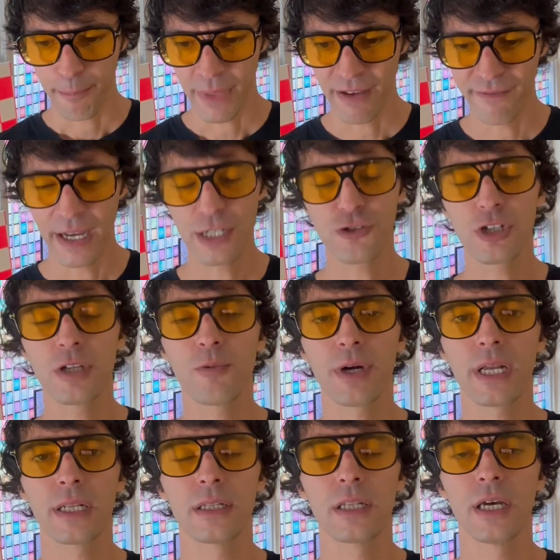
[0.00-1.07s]
eventually what
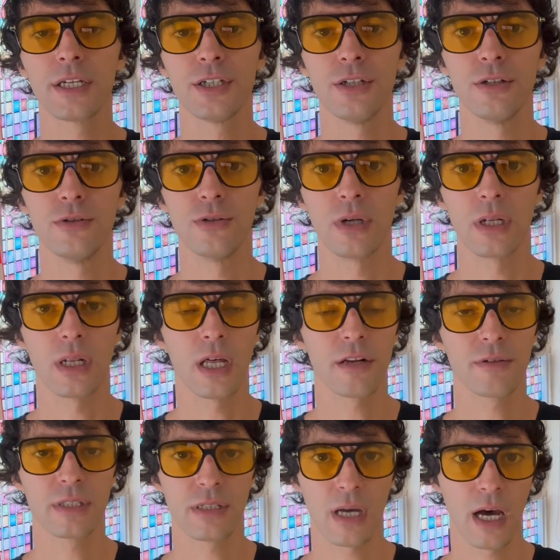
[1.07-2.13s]
I'd like you to do a lot
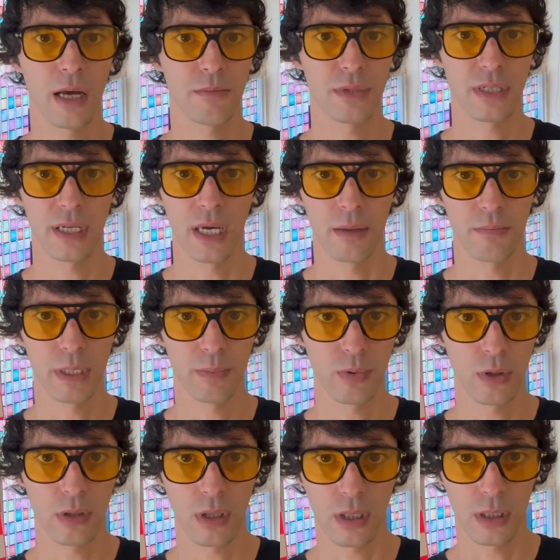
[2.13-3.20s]
of times, again,
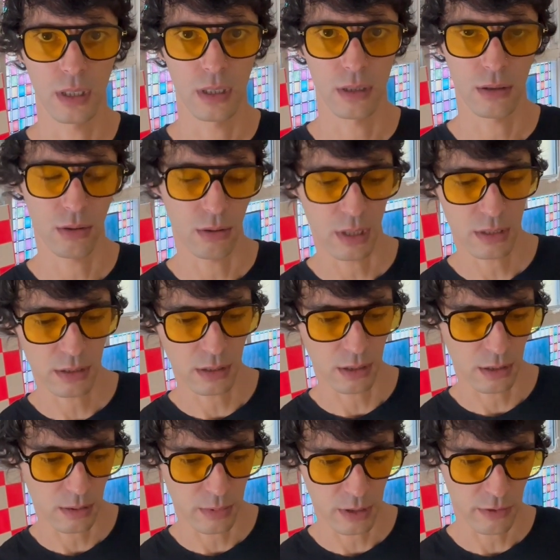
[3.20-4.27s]
people are like, oh, that's a
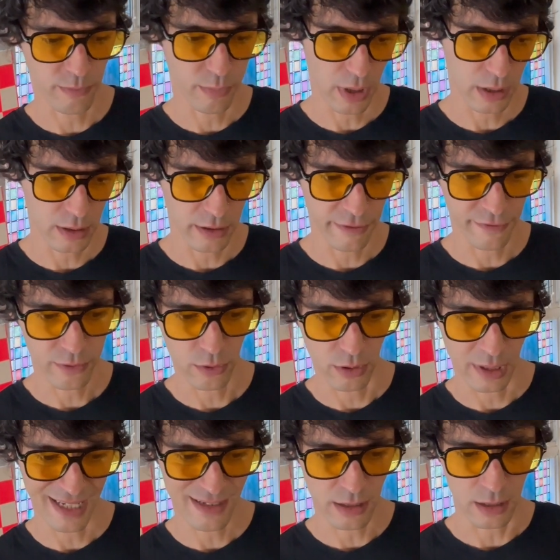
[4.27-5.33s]
little bit of bodily
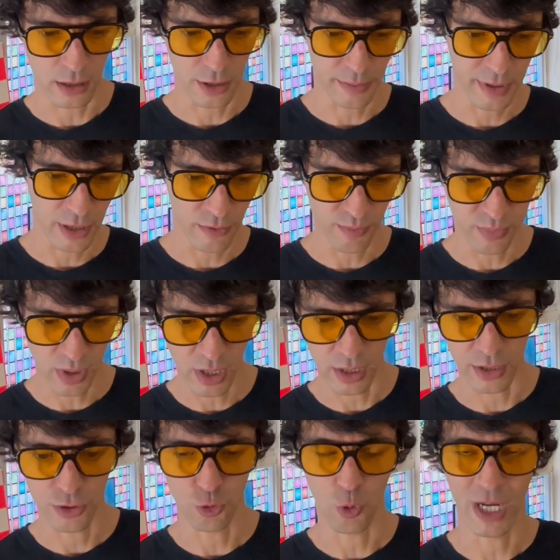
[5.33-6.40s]
fluid. That's a little bit of
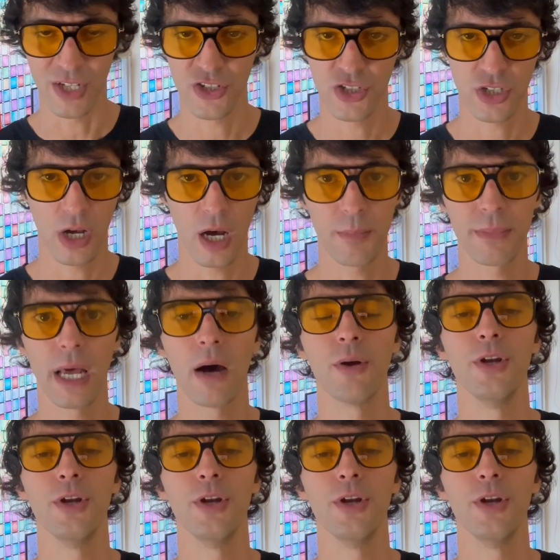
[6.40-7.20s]
blood. Do I stop now?